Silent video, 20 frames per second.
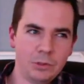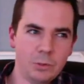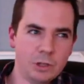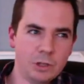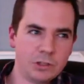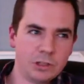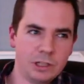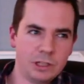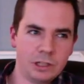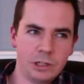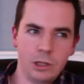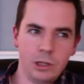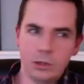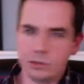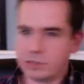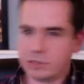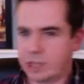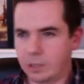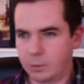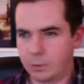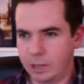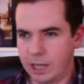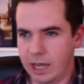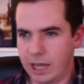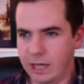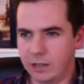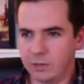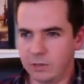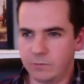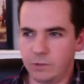much like another scare we
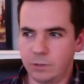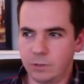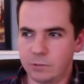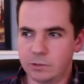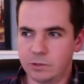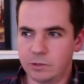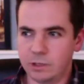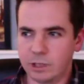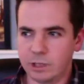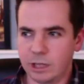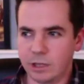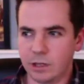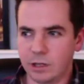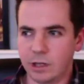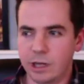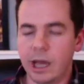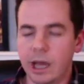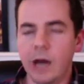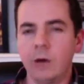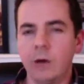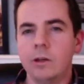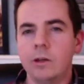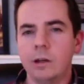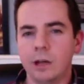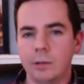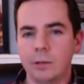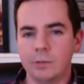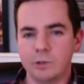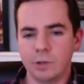had in the film, so they got cut out.